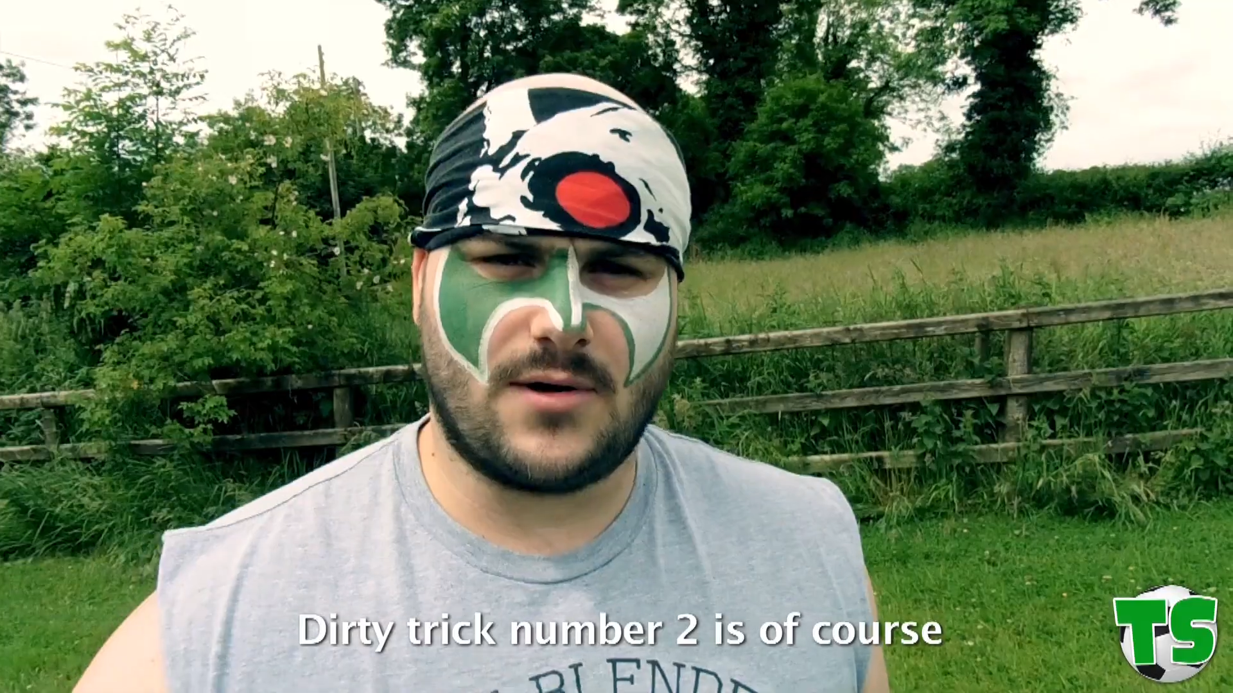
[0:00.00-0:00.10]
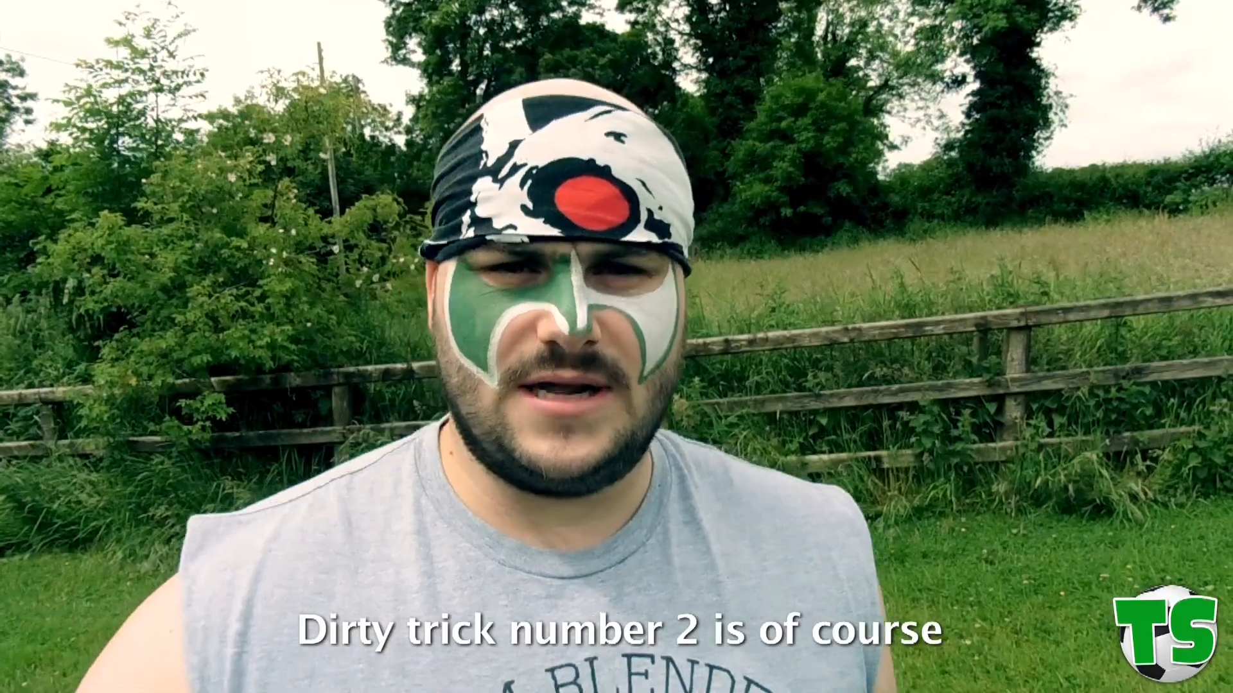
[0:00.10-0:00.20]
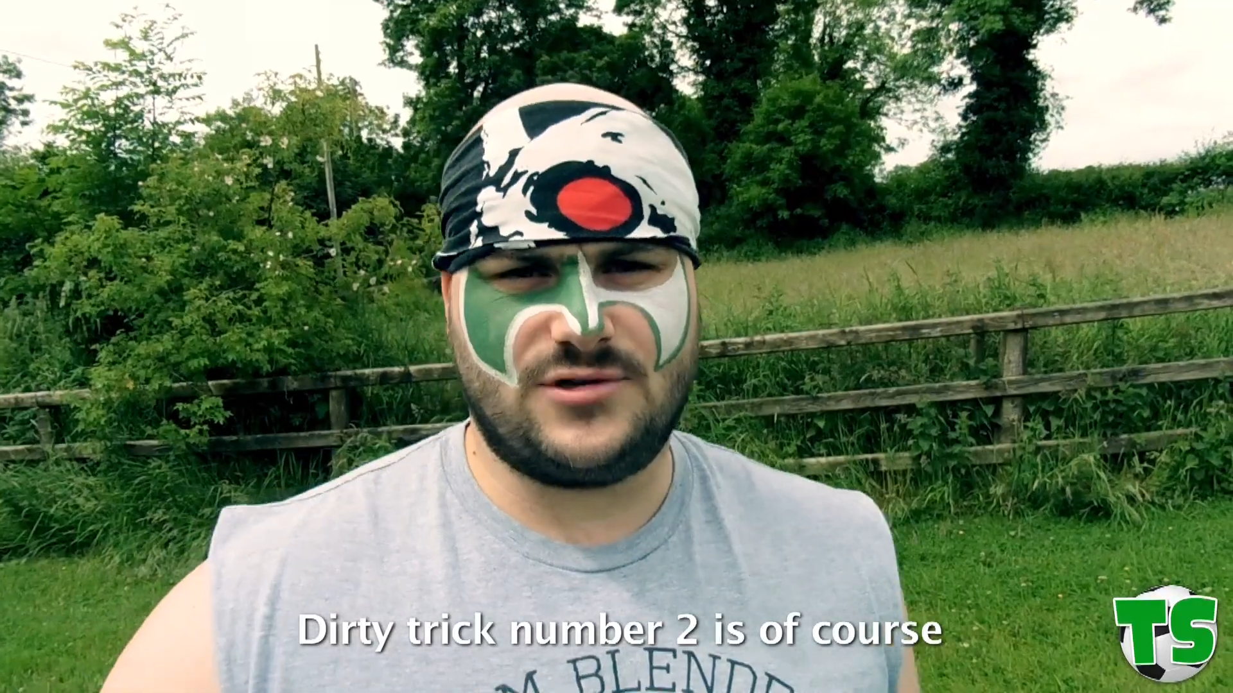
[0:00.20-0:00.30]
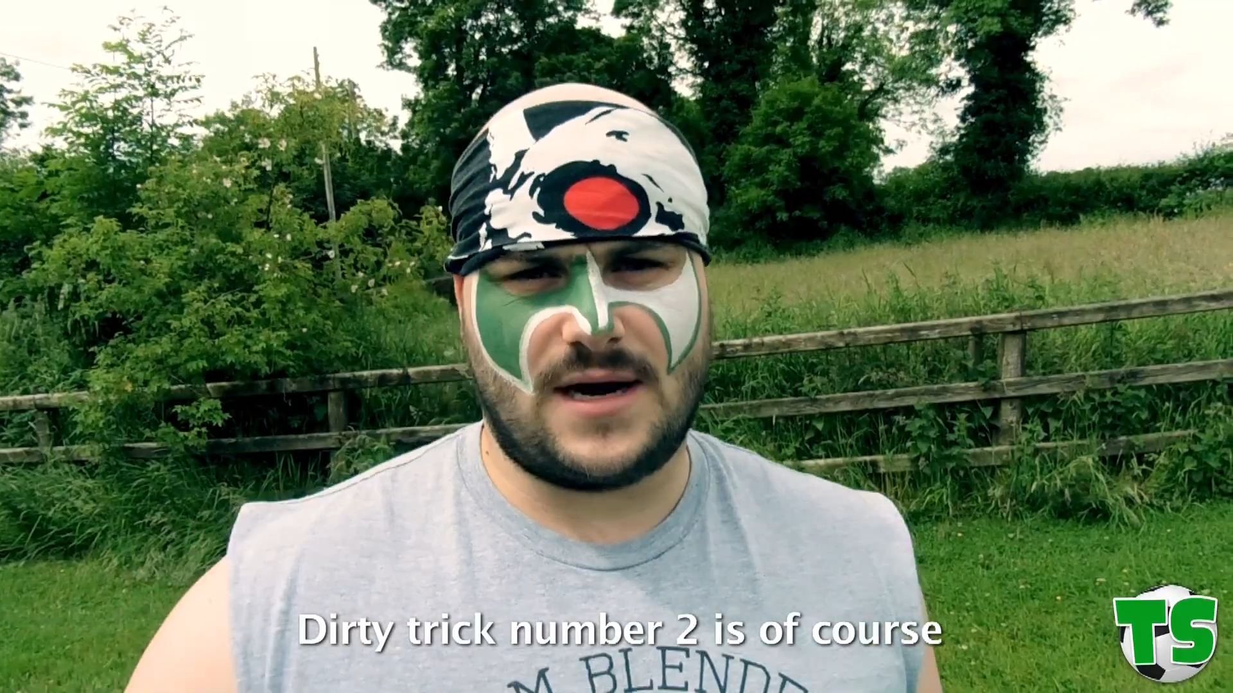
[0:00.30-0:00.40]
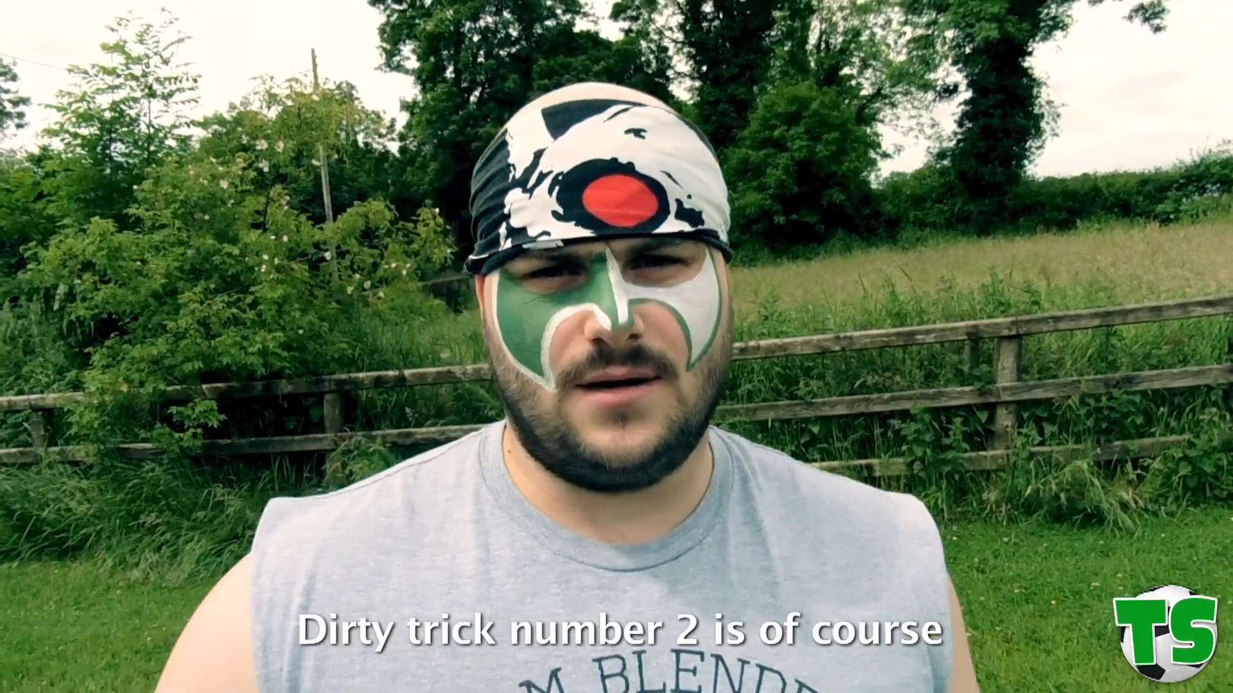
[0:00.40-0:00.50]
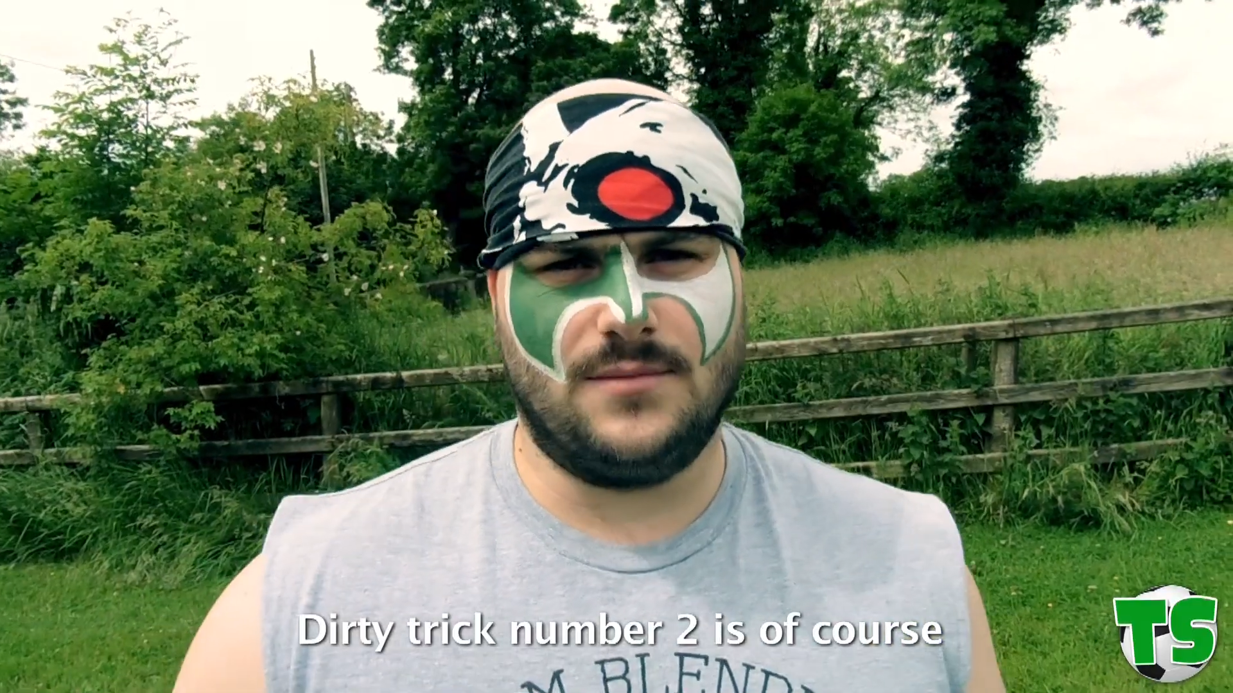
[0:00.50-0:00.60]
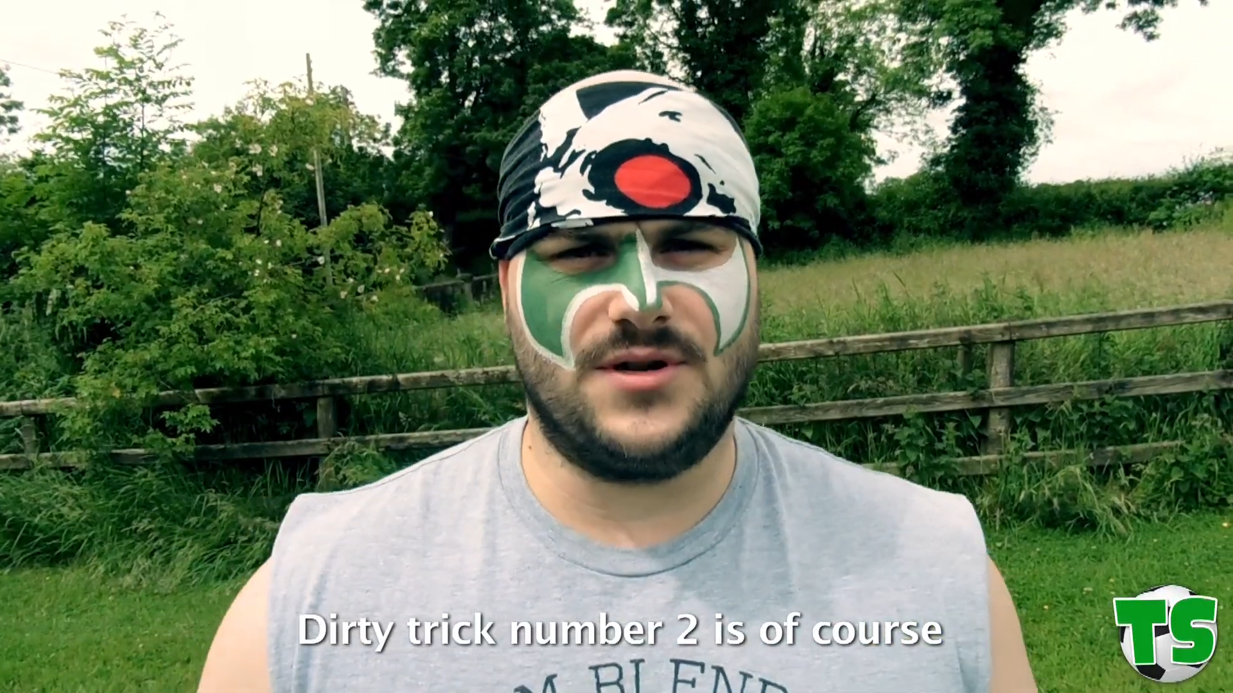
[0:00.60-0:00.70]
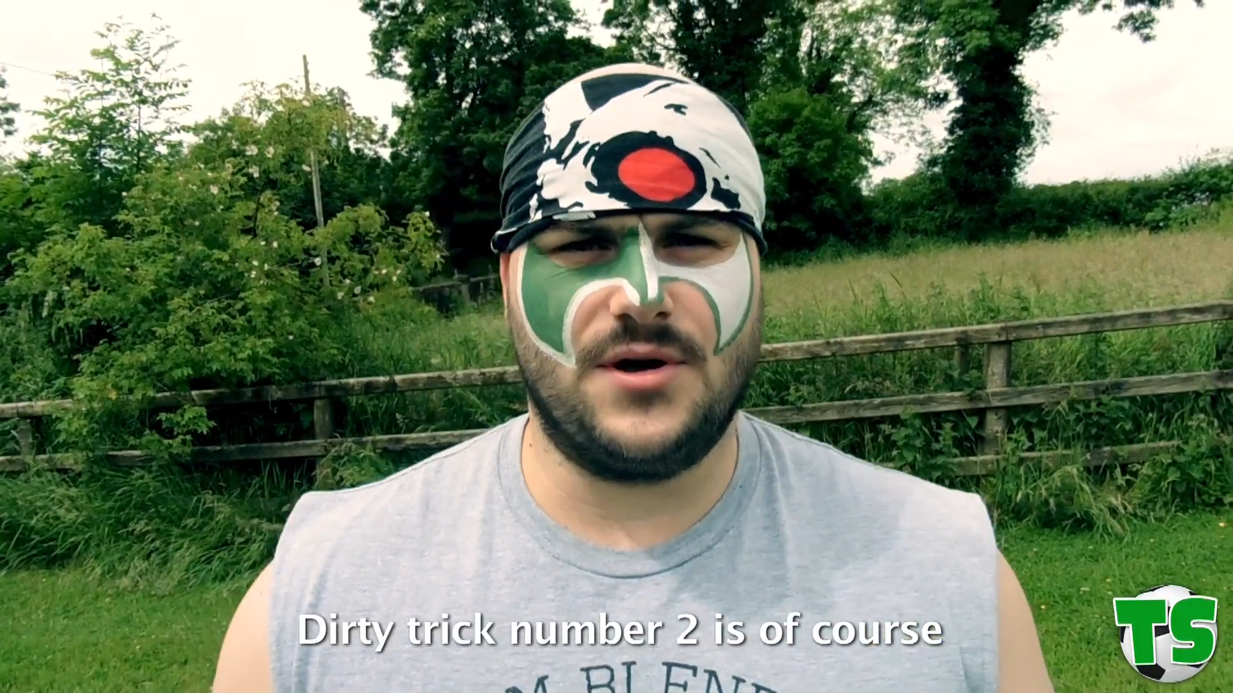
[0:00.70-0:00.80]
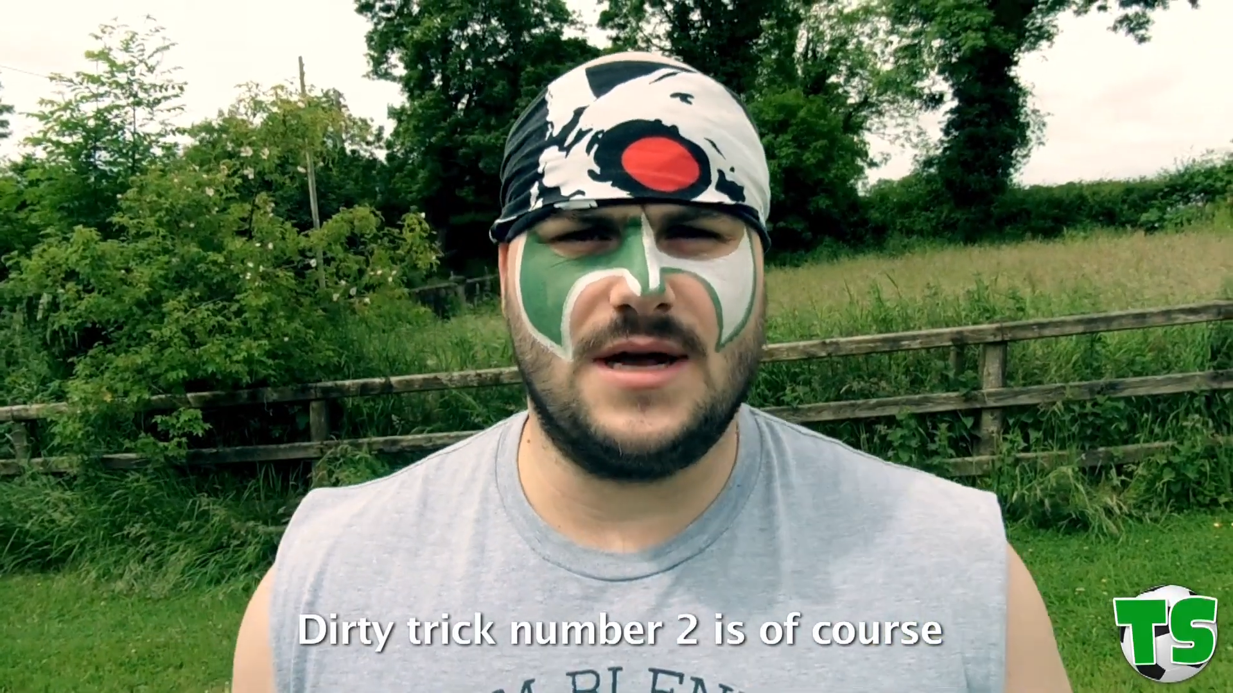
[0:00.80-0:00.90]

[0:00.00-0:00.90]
Dirty trick number two